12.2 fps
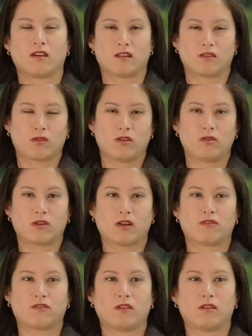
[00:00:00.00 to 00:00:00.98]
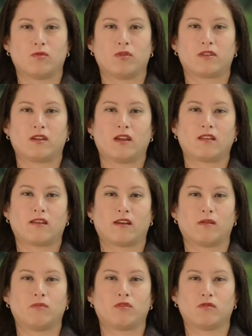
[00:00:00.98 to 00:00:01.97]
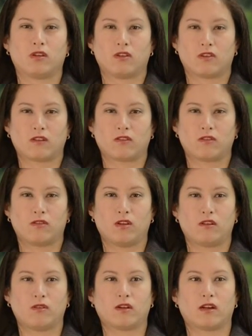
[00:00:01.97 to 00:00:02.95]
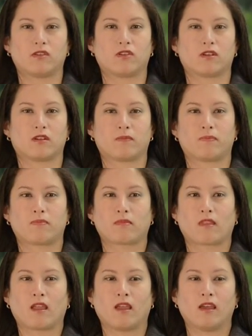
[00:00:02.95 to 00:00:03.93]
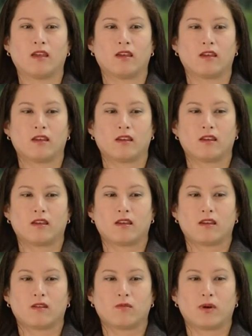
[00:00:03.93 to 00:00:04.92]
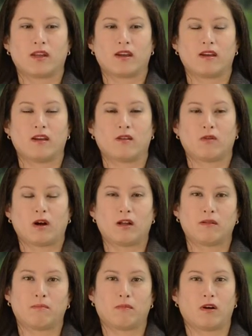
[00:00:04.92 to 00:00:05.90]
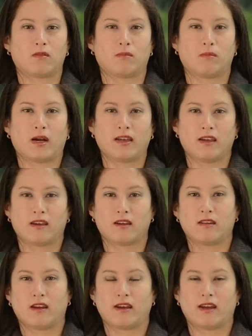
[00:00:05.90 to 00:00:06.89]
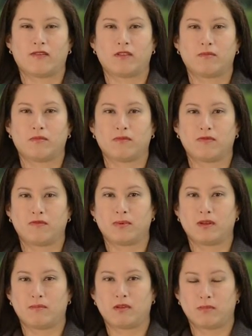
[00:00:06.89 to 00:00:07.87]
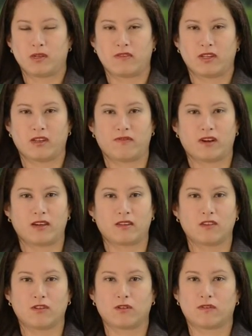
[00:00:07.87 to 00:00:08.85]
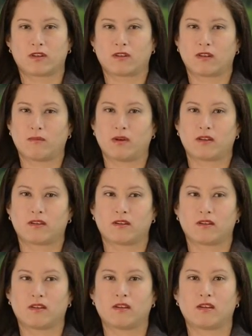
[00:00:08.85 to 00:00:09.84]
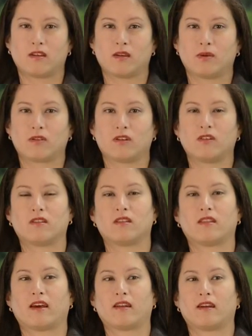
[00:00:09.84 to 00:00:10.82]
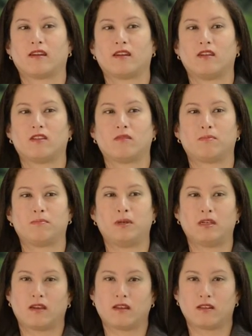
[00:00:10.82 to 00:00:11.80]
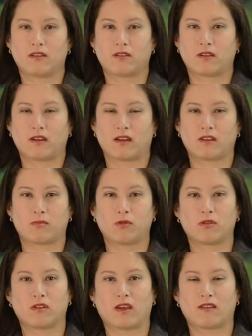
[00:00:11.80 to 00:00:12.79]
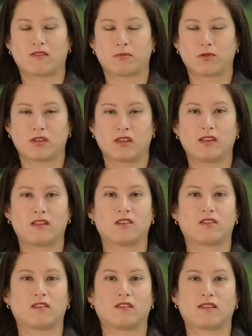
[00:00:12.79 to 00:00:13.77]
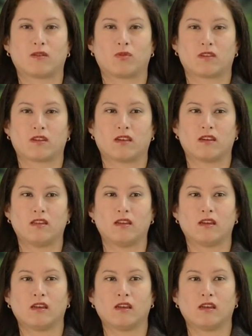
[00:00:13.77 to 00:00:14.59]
to a new country will take time to readjust to their new culture. On my hand, I have a bit of an advantage over some other immigrants in that I speak English and have spoken English since I was a kid.